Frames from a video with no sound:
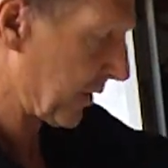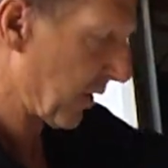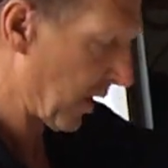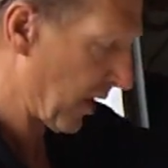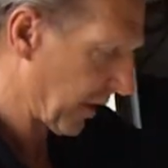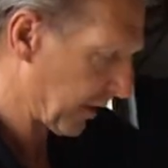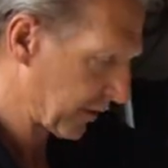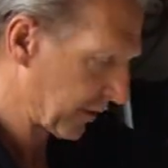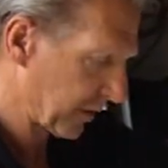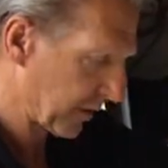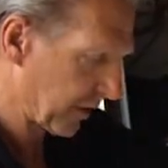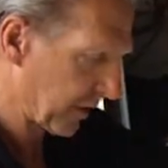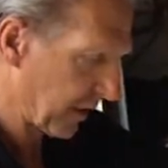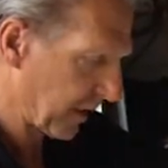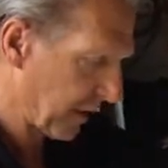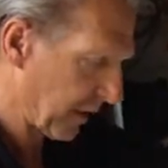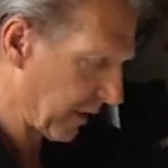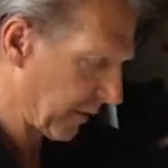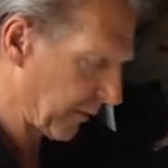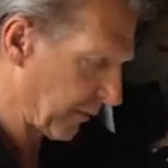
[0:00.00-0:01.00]
does,
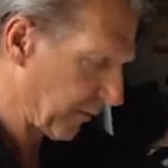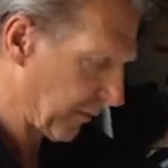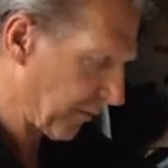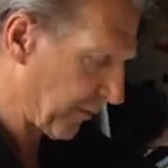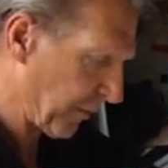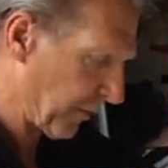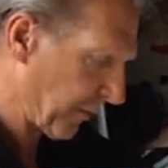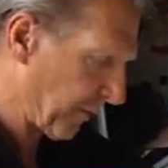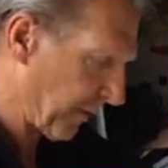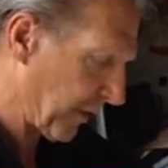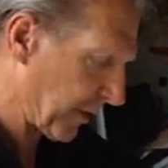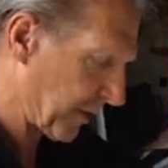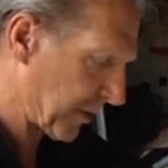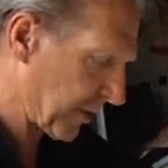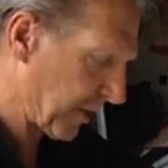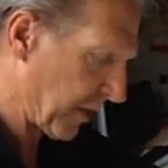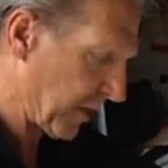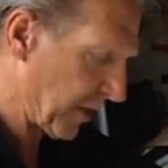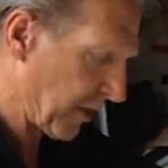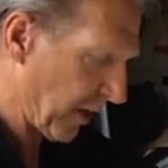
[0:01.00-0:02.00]
it
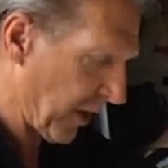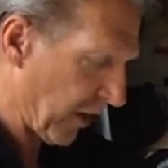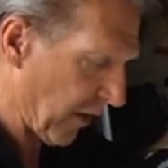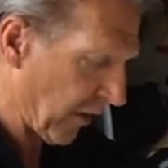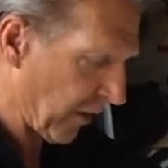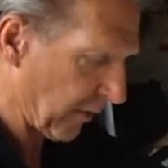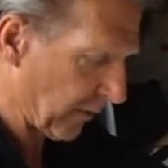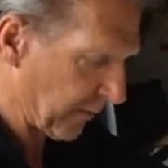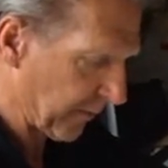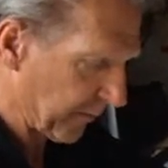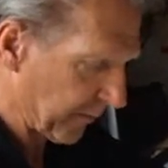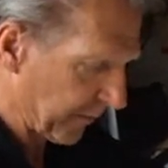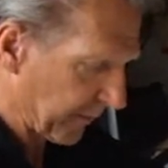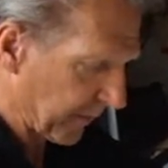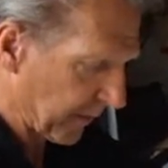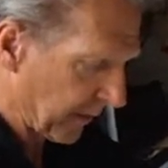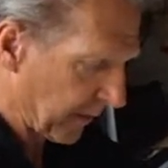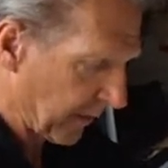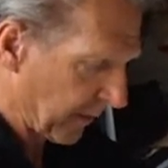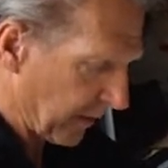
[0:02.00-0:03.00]
fits in there,
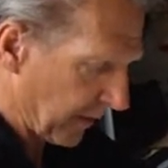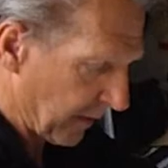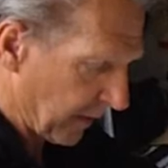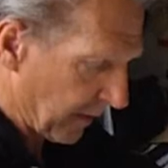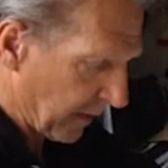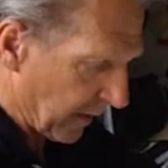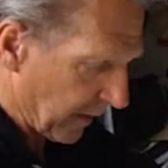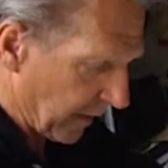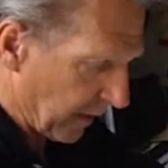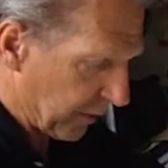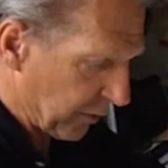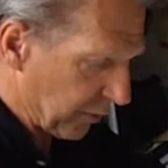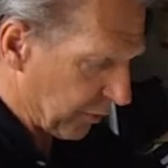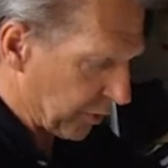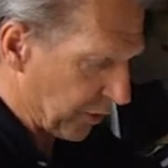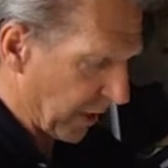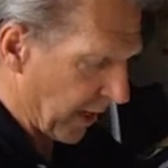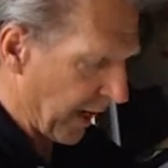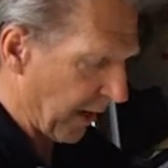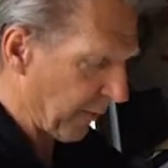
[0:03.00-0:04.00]
and you
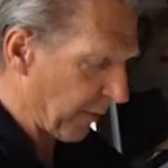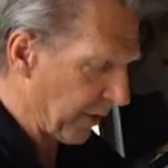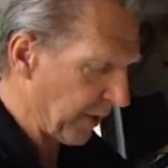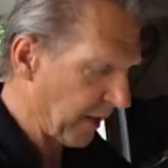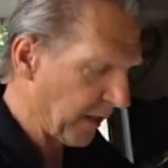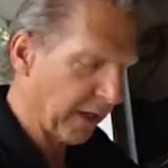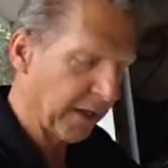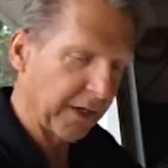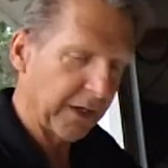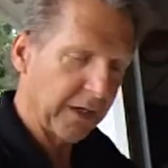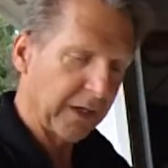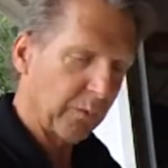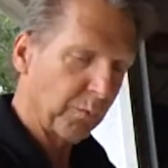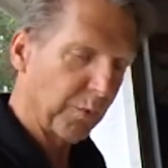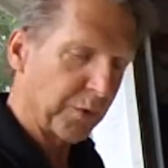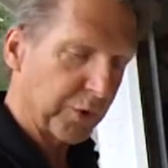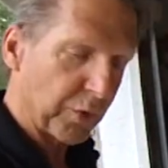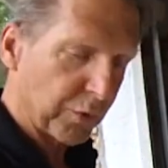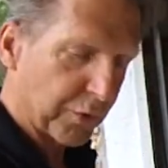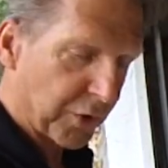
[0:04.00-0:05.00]
jam it in, and then
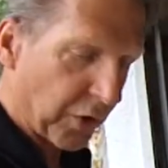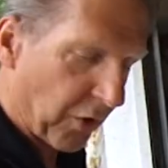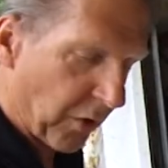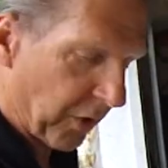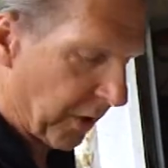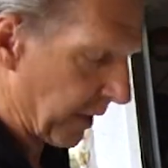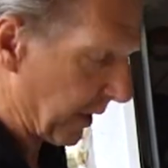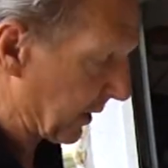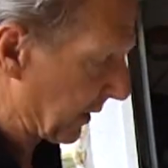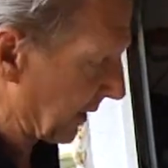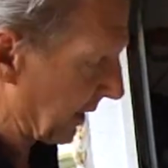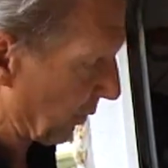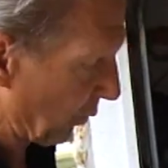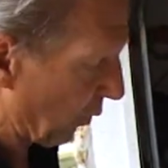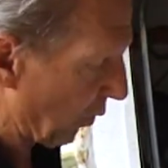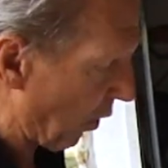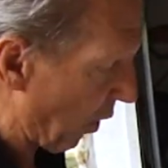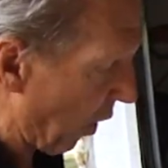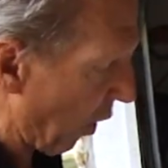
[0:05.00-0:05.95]
when you turn it, it will